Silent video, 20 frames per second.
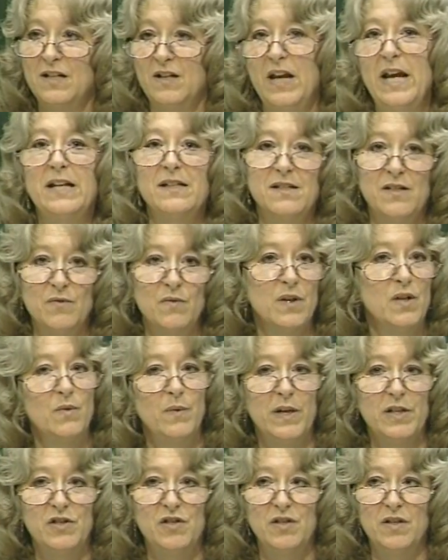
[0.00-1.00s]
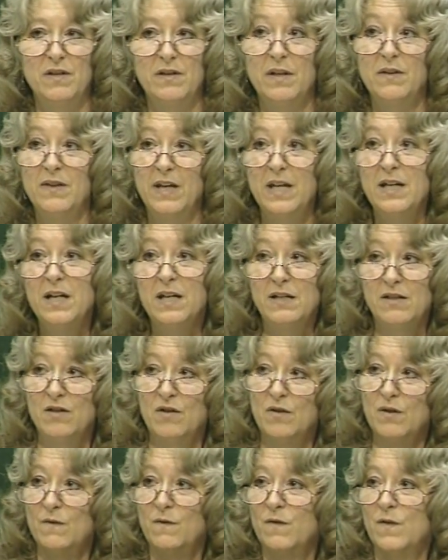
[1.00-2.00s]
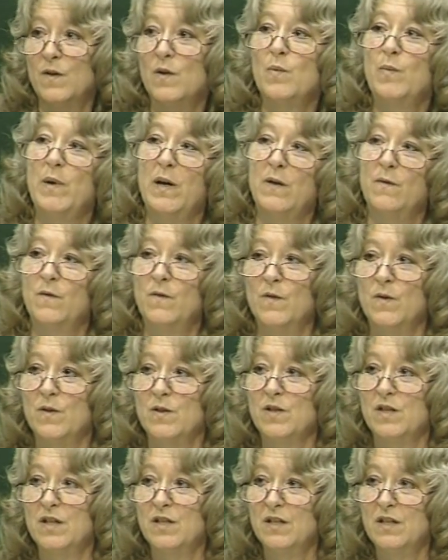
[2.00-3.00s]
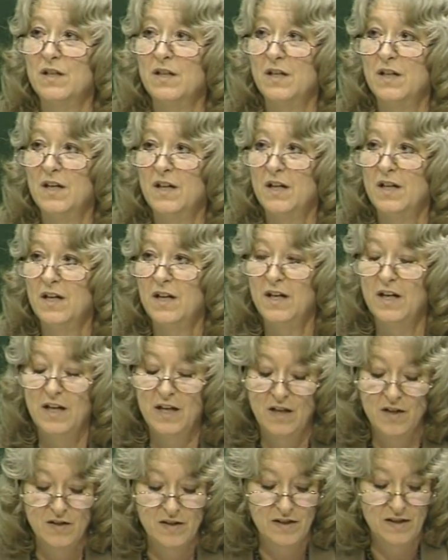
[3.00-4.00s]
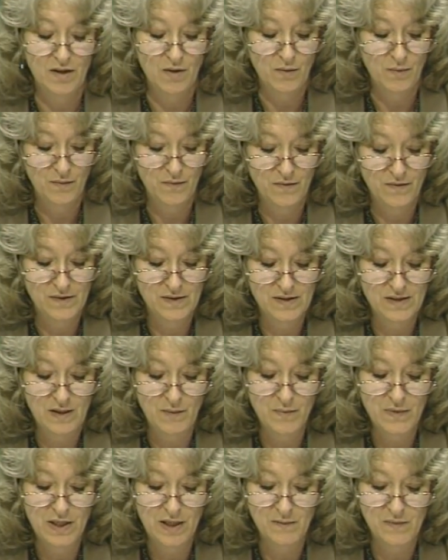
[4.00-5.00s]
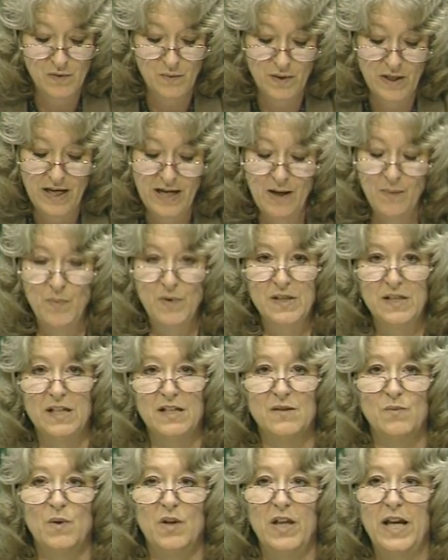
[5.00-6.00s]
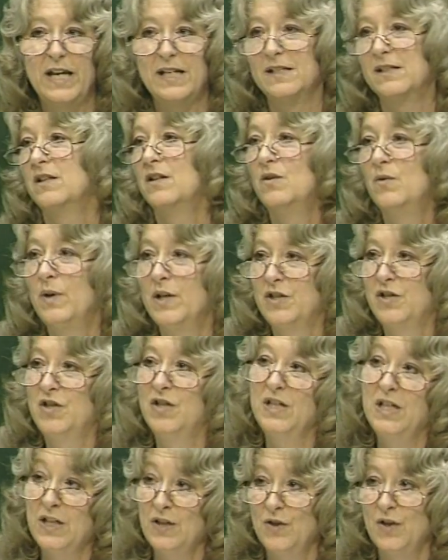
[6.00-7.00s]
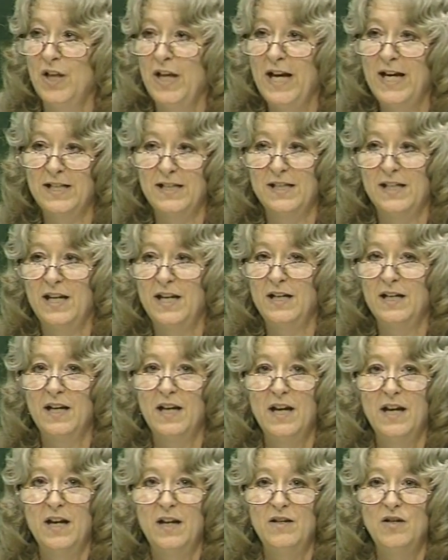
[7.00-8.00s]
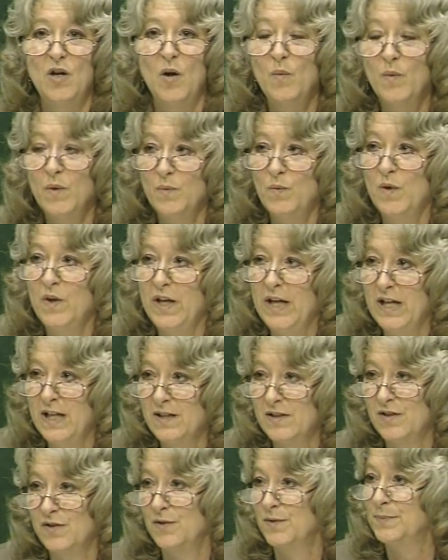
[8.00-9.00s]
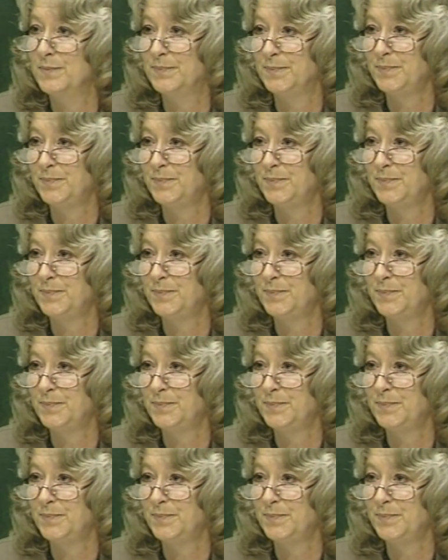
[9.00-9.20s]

to answer a question that they need to confer about first. So sometimes what happens is we'll ask a question in class and no one will answer.